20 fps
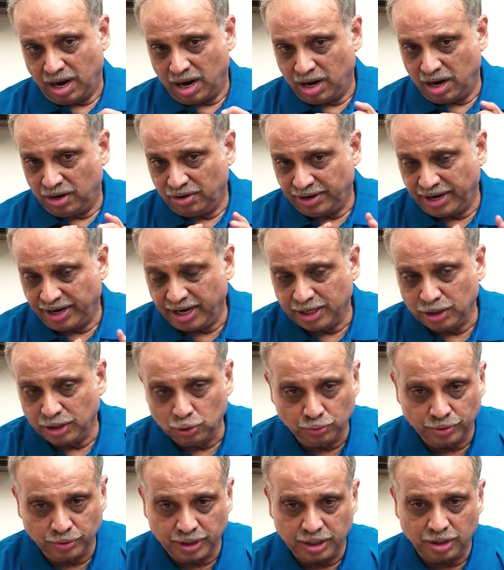a trading
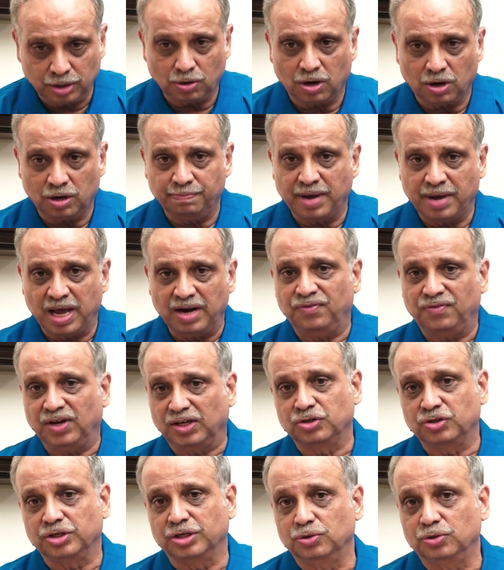unit or a
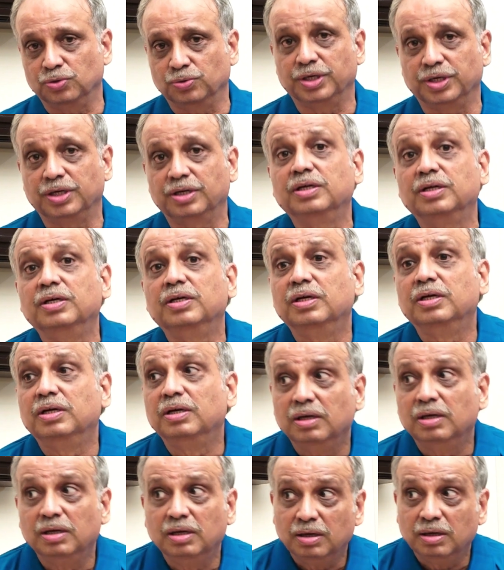manufacturing unit
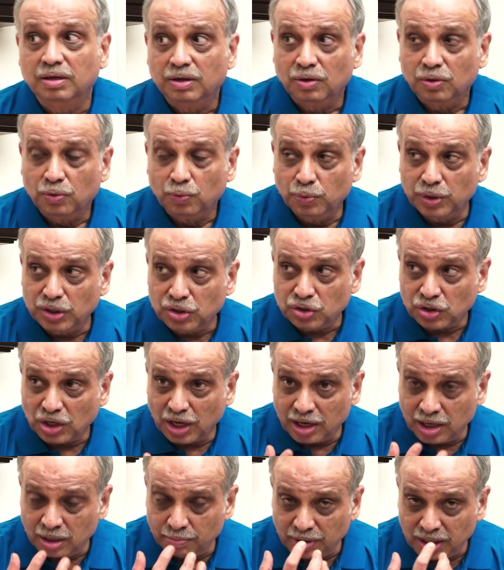which
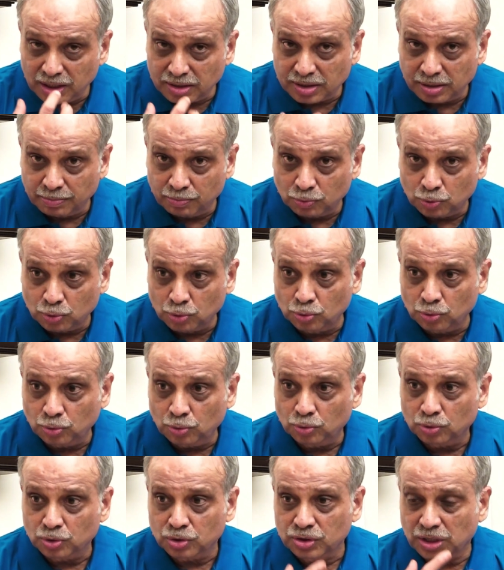enables him
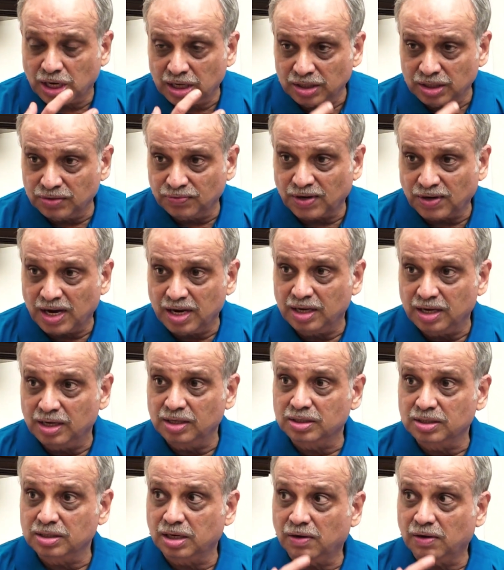to satisfy
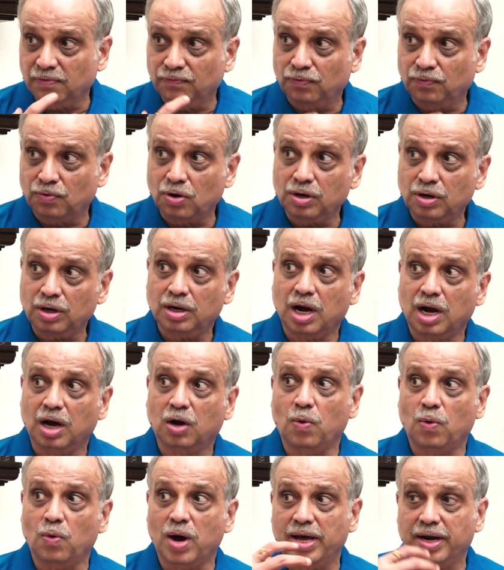his love for
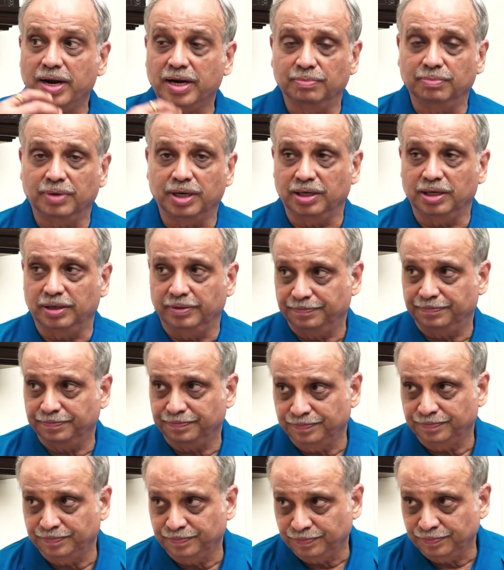acquiring money.
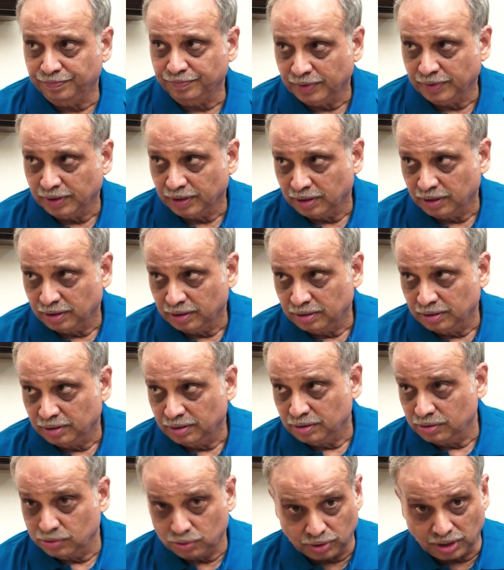
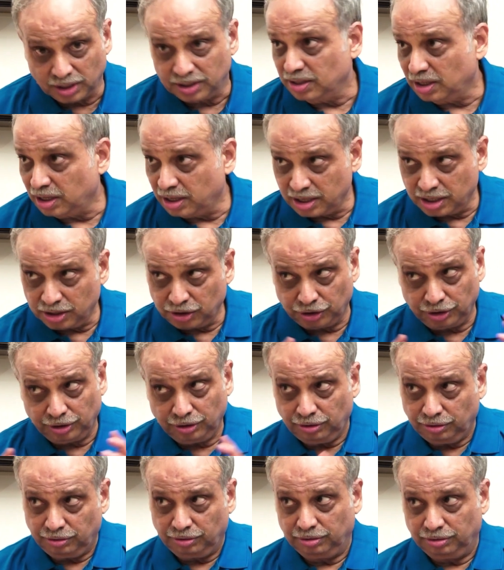So there is a creation.
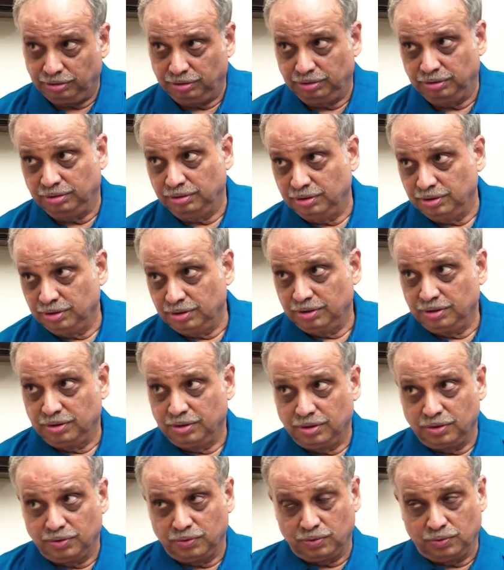
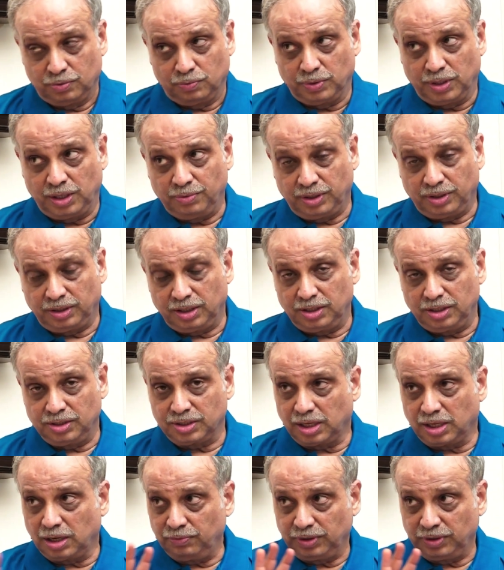Whenever there is
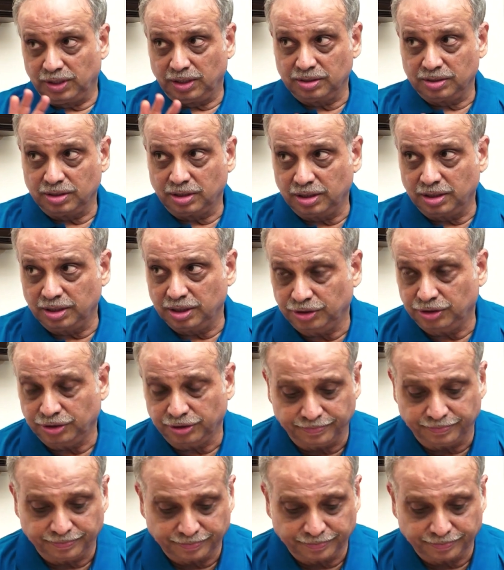love, there is a creation.